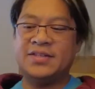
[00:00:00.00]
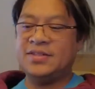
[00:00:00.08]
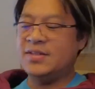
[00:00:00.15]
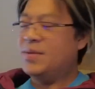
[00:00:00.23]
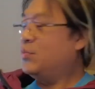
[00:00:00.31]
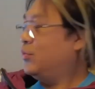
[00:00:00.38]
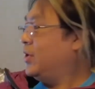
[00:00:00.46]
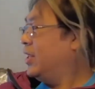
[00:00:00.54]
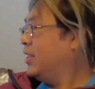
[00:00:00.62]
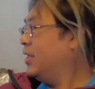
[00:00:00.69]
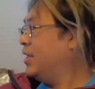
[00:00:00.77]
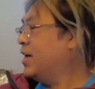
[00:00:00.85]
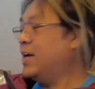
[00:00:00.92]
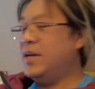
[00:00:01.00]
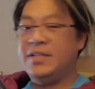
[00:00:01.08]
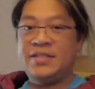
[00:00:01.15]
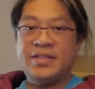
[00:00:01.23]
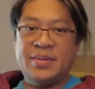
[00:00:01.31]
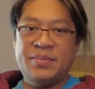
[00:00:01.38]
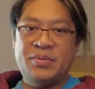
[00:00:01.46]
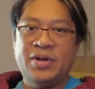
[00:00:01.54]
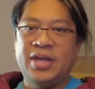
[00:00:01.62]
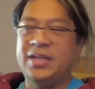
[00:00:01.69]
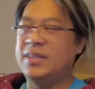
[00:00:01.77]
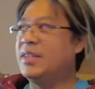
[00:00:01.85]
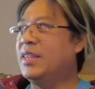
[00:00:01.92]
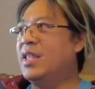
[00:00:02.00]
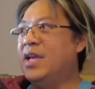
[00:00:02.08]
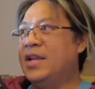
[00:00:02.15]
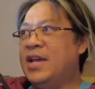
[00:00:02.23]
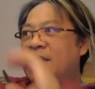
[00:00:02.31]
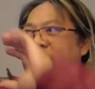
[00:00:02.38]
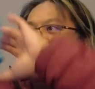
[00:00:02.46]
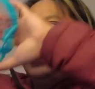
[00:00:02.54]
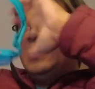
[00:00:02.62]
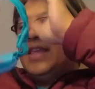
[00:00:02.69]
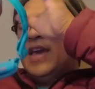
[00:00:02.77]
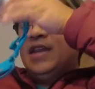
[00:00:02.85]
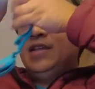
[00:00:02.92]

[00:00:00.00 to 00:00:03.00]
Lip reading: some really nice bright light. I think that